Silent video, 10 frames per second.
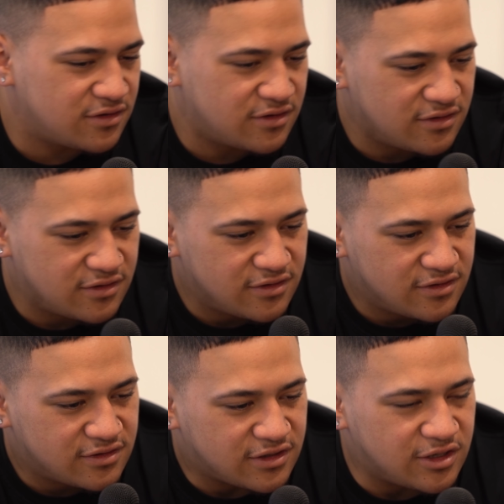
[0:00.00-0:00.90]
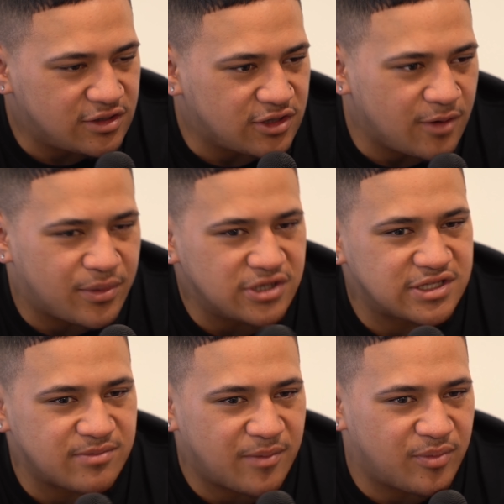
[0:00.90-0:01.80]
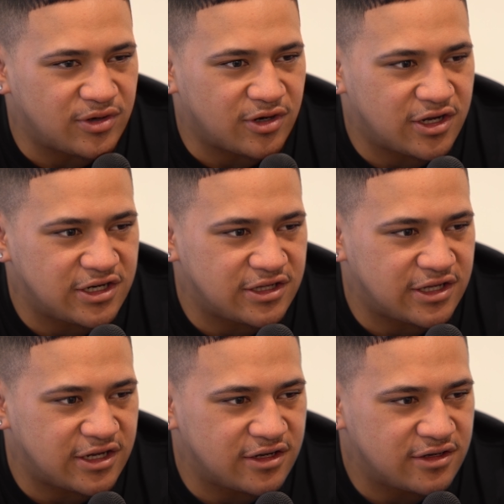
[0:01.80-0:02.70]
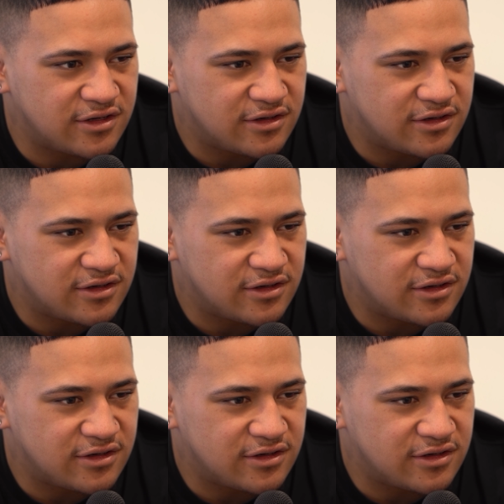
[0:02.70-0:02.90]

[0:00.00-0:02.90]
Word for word: Yeah, yeah. Don't post them up online and that.